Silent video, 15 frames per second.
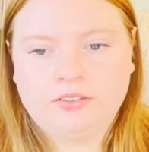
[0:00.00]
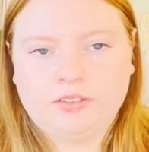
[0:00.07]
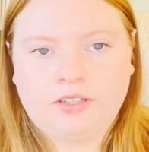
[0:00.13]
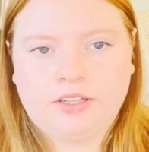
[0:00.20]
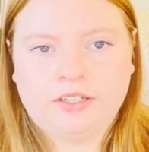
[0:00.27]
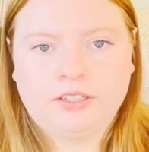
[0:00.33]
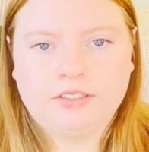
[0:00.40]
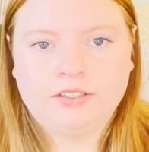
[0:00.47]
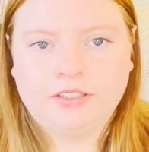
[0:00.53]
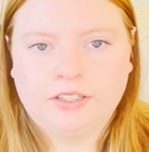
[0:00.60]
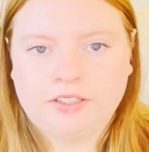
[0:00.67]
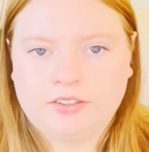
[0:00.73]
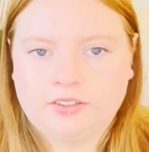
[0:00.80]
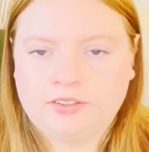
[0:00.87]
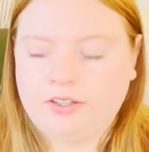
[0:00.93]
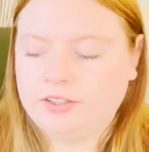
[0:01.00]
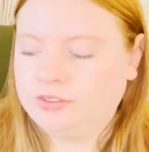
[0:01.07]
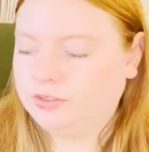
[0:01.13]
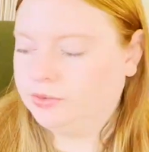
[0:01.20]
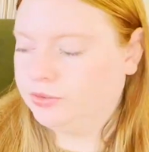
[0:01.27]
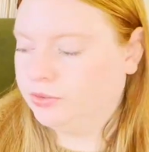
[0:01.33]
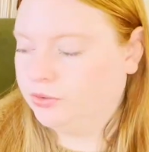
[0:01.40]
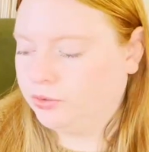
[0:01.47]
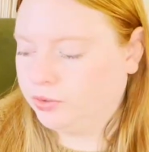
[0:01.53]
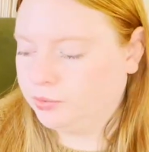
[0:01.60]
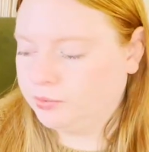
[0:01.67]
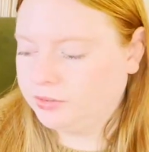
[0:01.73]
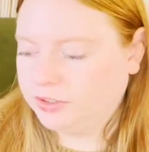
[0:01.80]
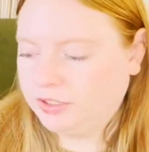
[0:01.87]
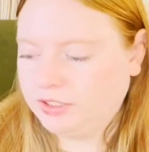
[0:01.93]
side, like so how you would
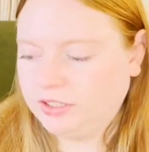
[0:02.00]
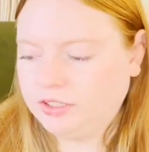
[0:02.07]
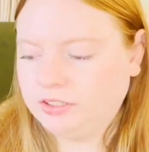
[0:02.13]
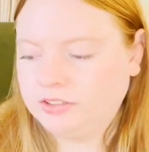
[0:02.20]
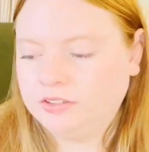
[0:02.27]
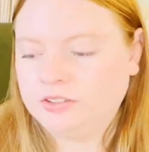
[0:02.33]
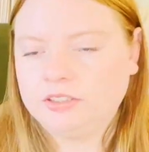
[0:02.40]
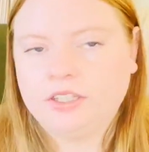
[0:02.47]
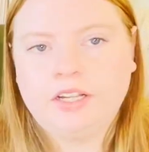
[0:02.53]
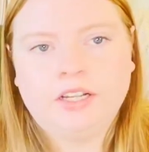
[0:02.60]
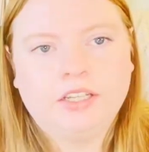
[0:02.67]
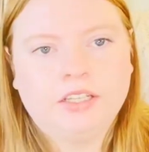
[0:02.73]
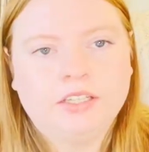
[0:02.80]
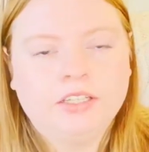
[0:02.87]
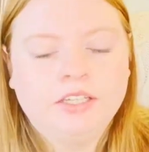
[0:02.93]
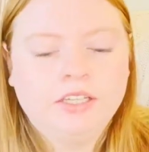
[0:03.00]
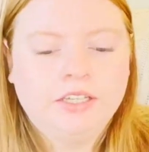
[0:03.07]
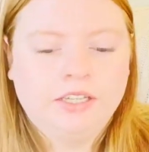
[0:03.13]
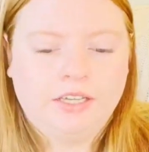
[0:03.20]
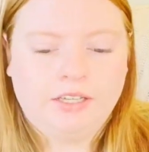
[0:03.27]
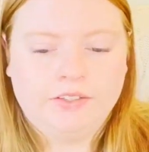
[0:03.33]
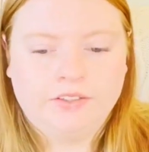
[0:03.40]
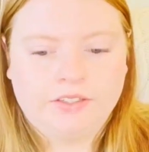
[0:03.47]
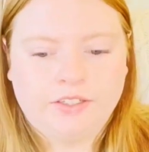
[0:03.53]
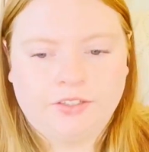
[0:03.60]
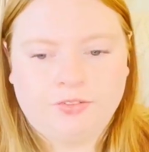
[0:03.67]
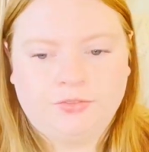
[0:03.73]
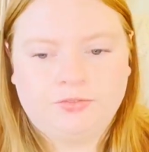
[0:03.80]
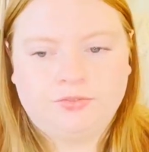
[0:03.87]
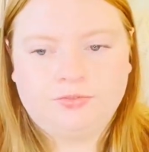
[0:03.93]
normally look at it, and then
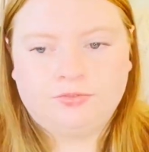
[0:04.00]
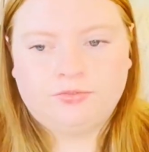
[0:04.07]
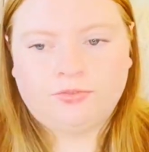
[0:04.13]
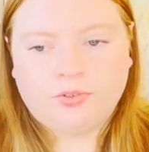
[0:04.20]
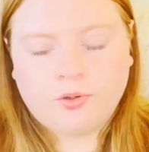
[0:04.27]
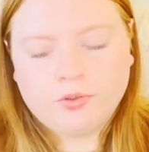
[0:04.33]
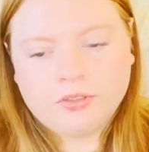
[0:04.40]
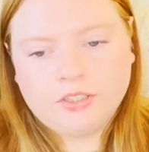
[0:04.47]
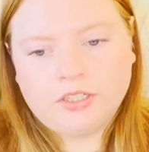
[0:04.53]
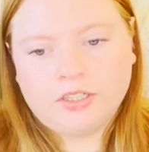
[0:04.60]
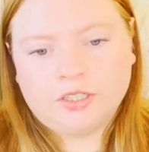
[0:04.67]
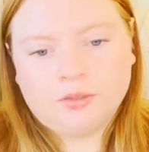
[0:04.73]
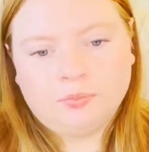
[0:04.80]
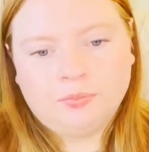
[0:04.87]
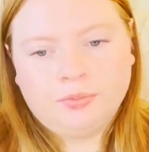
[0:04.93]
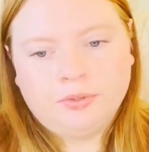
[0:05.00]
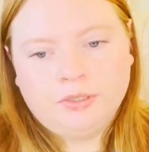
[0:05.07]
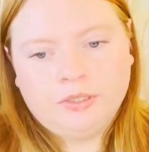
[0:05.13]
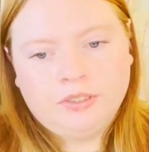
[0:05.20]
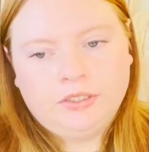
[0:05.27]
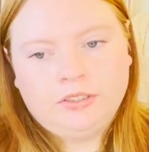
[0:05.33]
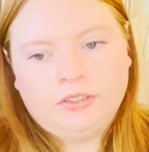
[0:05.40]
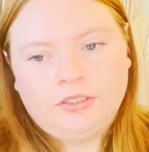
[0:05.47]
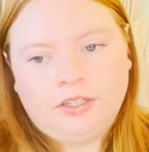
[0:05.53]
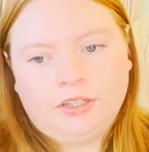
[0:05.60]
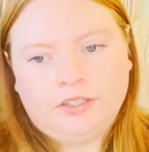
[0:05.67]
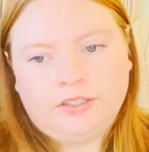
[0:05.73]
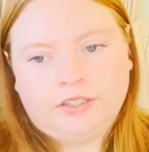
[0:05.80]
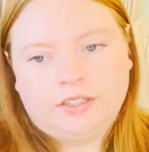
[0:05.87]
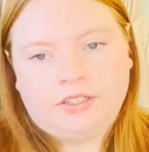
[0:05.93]
I fold it up,
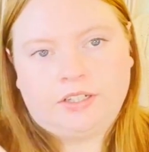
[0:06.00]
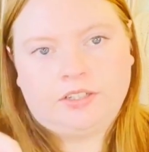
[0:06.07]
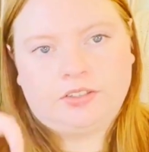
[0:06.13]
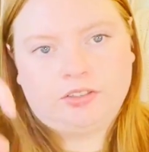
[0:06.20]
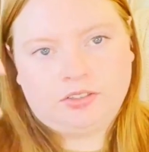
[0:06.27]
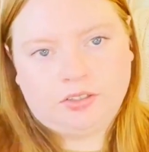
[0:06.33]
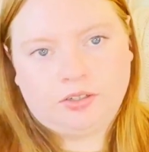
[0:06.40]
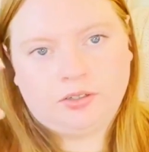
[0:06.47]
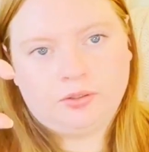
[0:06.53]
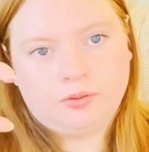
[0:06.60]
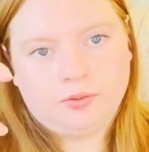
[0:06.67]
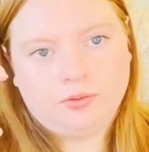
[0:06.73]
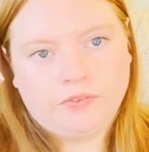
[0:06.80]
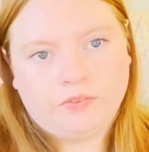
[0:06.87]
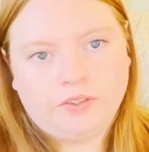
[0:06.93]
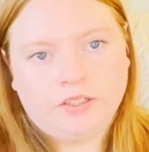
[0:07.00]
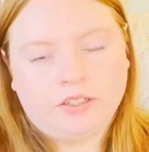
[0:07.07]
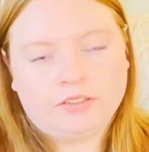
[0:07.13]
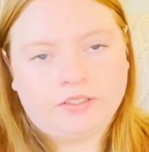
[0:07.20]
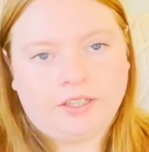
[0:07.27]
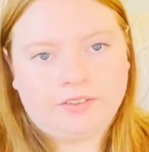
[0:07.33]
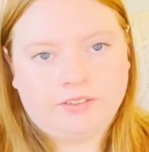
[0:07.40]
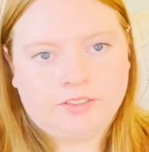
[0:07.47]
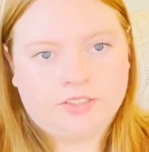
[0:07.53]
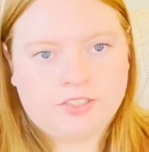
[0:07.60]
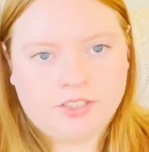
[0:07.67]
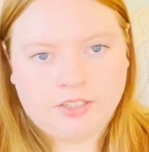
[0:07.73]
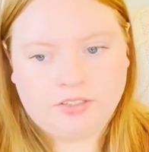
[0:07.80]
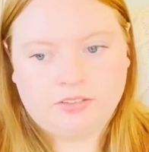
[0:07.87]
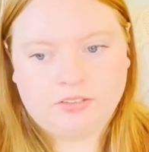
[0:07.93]
and then I sew the elastic
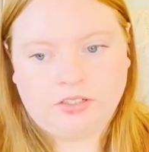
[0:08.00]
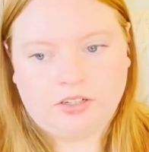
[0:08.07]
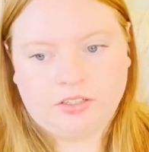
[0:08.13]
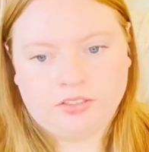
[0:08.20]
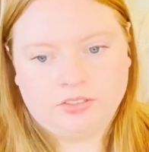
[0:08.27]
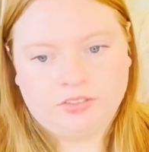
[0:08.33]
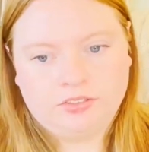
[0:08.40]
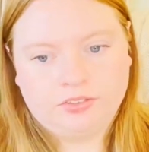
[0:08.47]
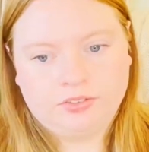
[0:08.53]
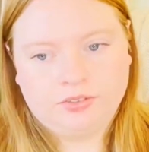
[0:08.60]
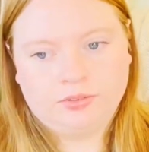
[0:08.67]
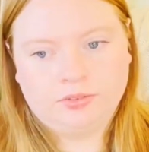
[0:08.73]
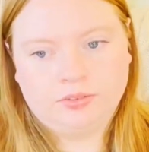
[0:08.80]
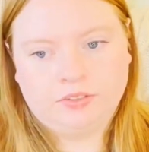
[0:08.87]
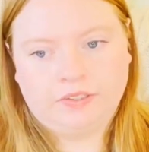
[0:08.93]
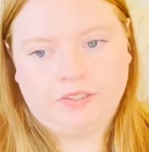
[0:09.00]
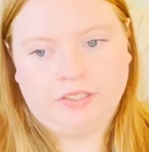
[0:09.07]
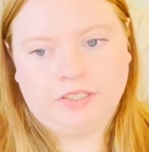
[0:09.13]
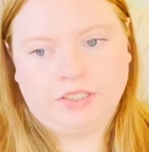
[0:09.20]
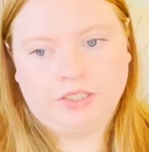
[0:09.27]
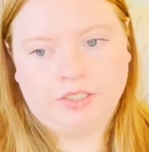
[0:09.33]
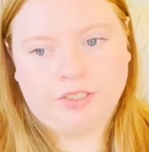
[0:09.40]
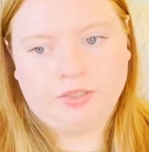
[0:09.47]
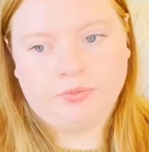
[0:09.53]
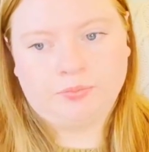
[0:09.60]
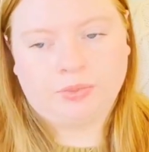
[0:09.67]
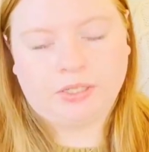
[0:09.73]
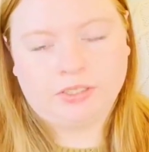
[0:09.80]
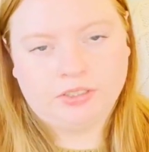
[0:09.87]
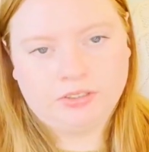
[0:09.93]
channel onto the
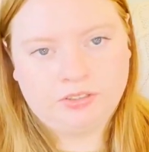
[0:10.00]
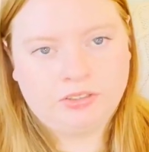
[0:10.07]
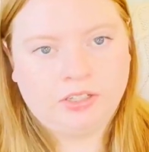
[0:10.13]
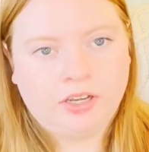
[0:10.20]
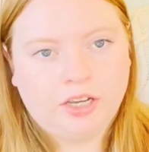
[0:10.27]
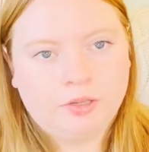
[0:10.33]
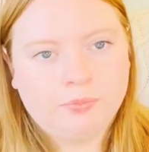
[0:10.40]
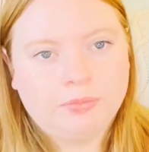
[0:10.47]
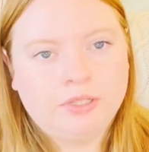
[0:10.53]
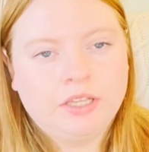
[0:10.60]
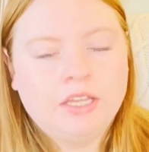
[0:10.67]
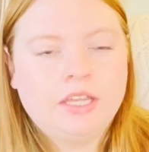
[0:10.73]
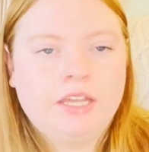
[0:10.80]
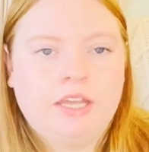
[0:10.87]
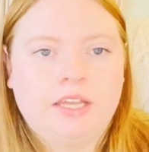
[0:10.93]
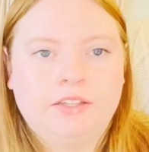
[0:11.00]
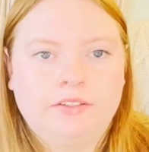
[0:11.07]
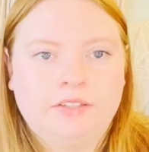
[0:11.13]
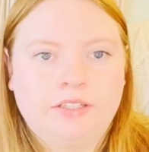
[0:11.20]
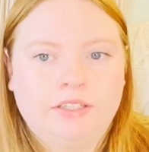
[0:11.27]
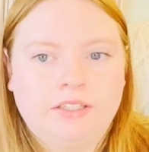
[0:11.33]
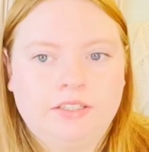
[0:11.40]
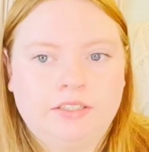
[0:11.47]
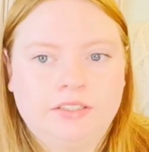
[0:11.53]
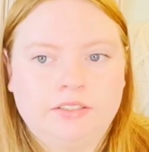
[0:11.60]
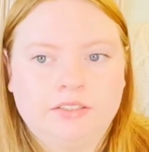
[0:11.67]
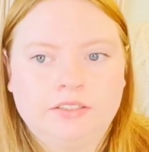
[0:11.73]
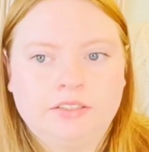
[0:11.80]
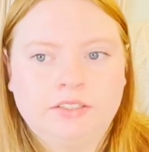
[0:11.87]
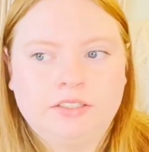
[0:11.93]
bodice top, and
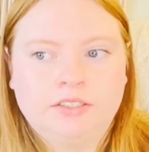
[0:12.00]
then